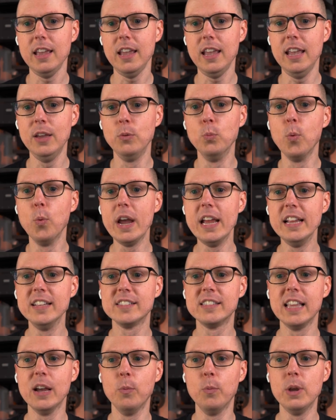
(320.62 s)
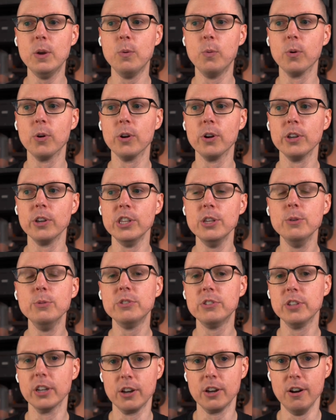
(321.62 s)
in ways that we were
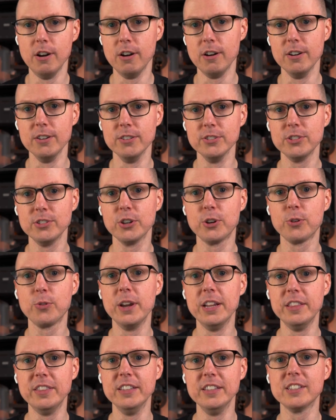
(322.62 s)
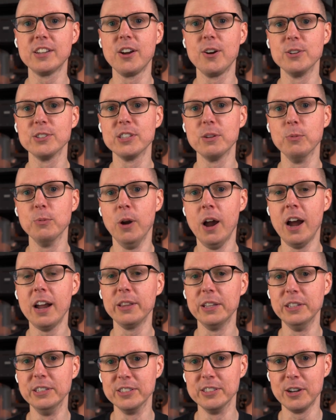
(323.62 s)
used to cars, to create these cars that were
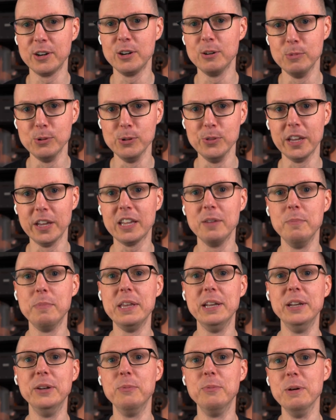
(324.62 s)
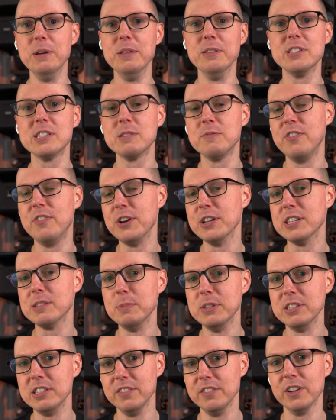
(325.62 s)
highly desirable, that competed with very
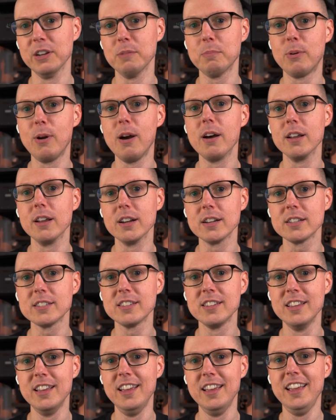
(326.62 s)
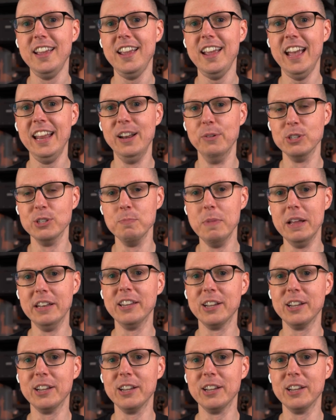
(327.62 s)
specific products. And it was meant